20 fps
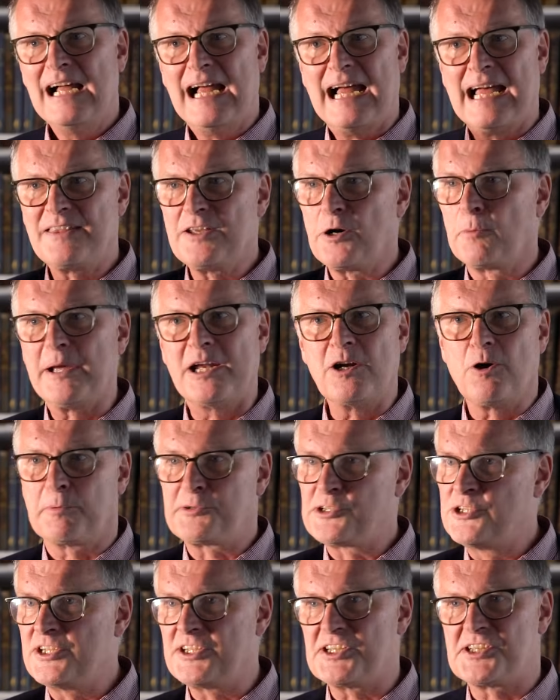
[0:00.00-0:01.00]
and there'll be an
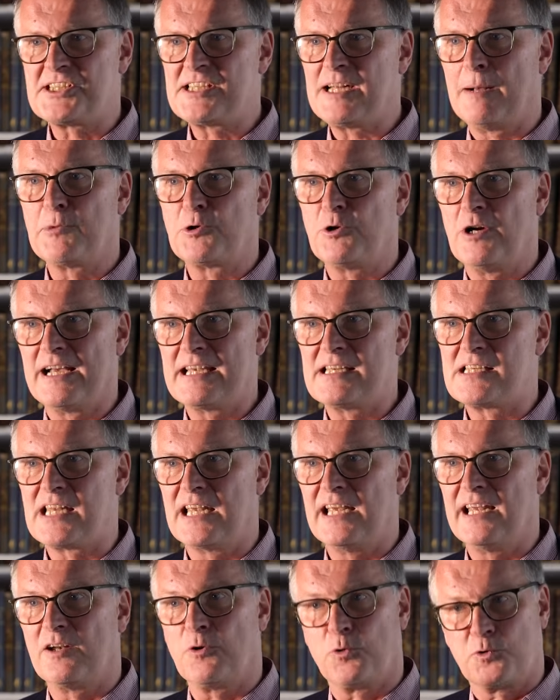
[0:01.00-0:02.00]
option to summarize
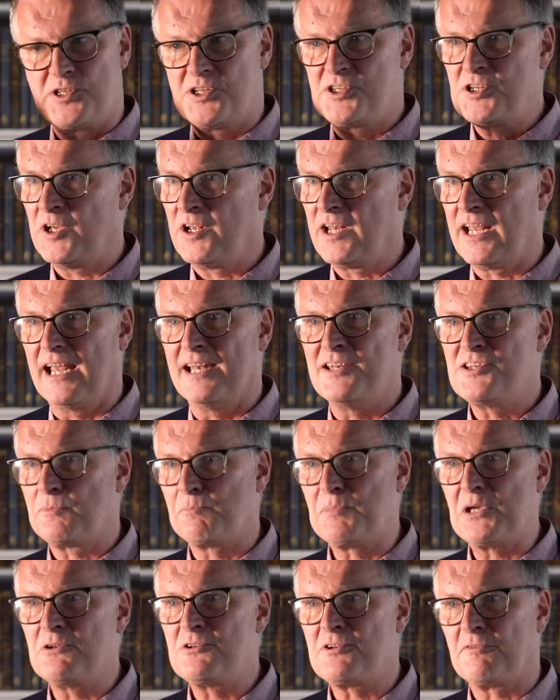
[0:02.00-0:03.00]
it or to turn it into
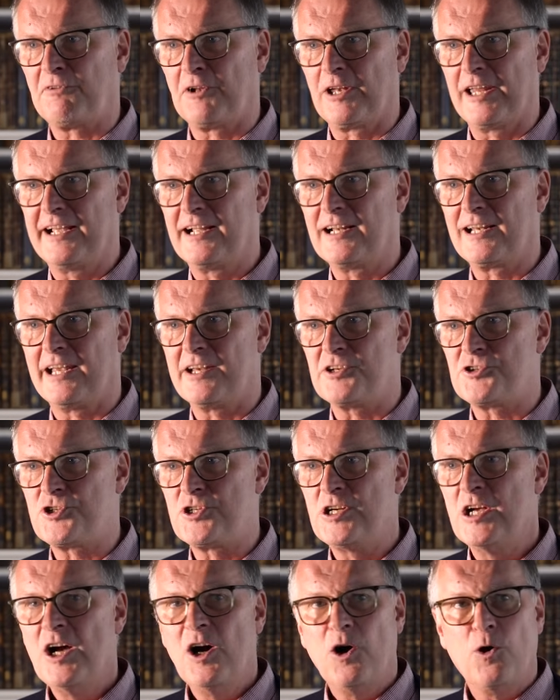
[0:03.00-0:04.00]
beautiful English